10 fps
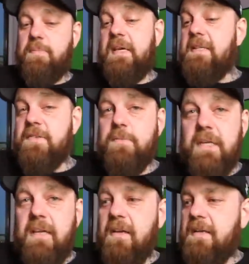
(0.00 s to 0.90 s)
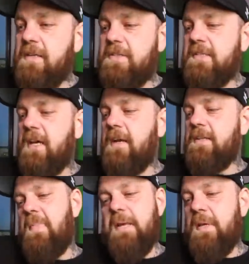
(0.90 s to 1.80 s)
a piece of me and each design
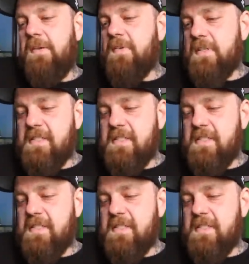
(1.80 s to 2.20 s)
is maybe even